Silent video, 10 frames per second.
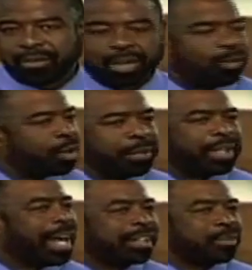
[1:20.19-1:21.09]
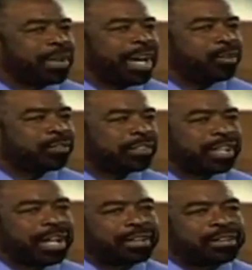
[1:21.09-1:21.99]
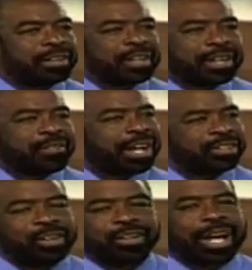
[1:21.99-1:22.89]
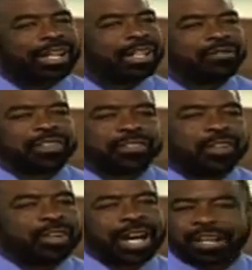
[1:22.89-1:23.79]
We don't want to be like the man who said, if I'd known I'd live this long,